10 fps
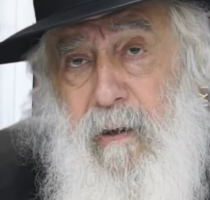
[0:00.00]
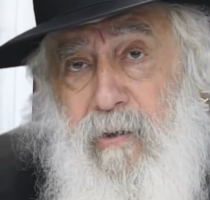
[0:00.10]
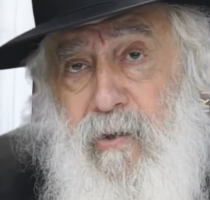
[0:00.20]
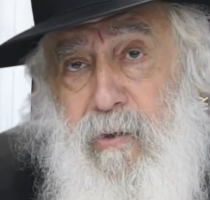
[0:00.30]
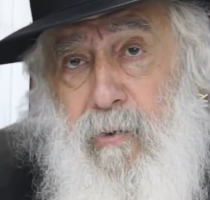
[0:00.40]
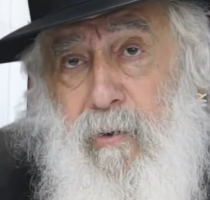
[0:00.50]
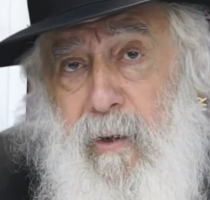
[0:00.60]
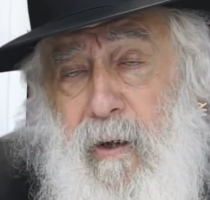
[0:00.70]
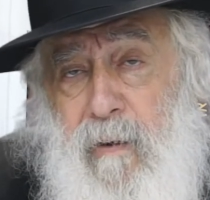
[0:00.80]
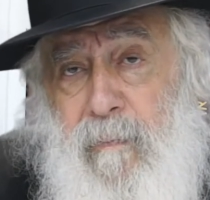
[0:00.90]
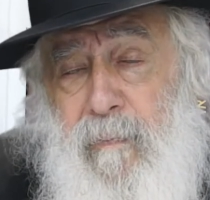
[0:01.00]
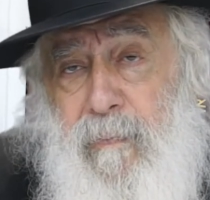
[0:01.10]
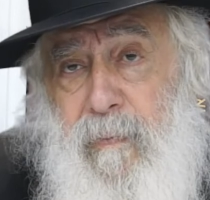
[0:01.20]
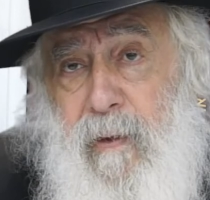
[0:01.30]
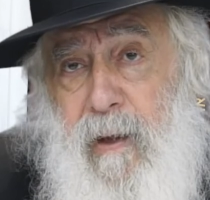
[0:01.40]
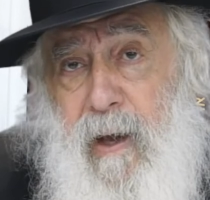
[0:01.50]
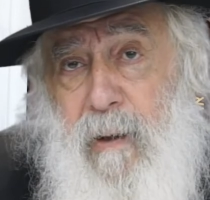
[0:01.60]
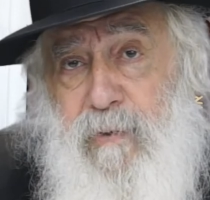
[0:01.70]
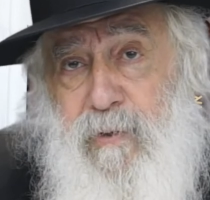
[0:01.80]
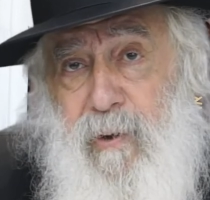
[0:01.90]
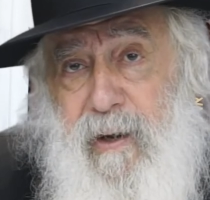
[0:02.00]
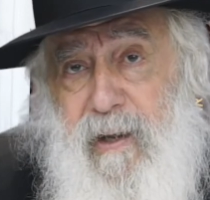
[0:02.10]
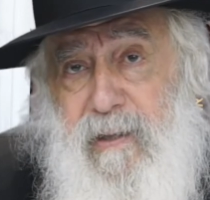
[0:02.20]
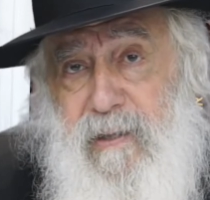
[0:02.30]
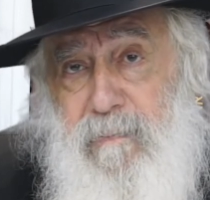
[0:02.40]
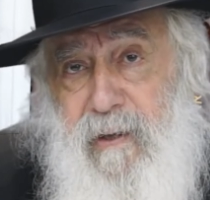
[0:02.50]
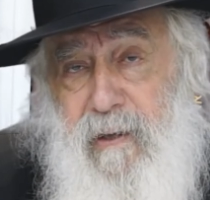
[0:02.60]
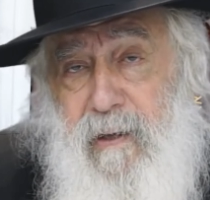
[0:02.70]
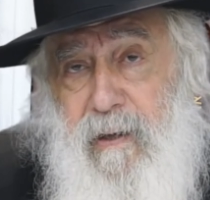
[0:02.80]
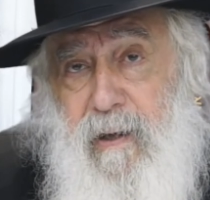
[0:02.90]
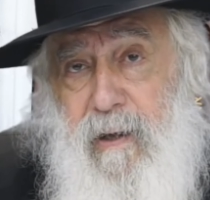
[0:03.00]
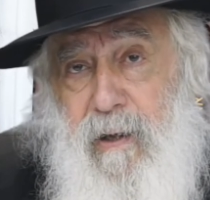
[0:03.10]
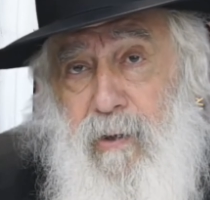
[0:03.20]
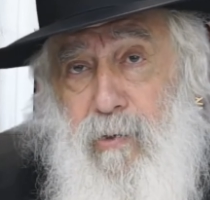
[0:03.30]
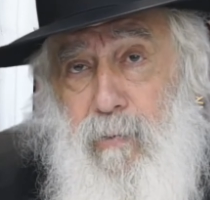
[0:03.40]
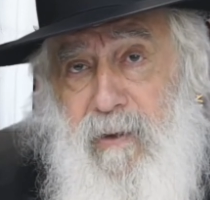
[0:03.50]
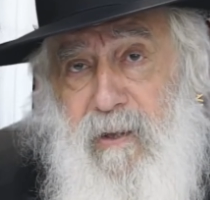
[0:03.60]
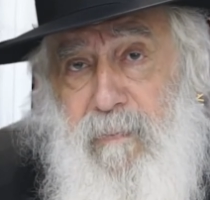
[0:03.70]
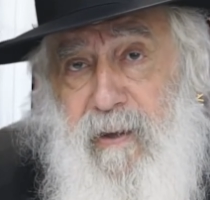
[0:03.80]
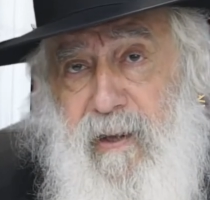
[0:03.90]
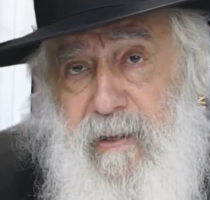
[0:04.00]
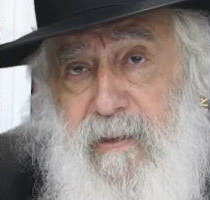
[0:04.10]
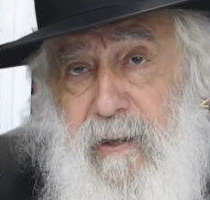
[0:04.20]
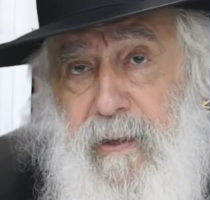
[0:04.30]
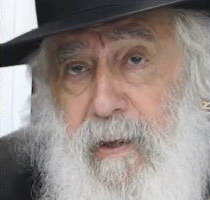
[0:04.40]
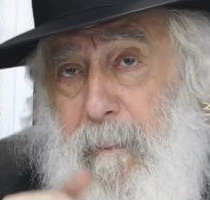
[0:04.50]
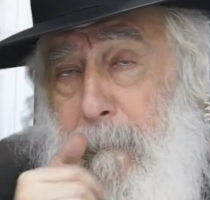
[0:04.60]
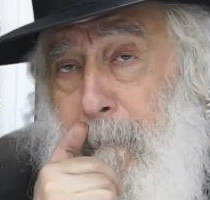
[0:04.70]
She told her, I'm sorry, it's me. You met me yesterday.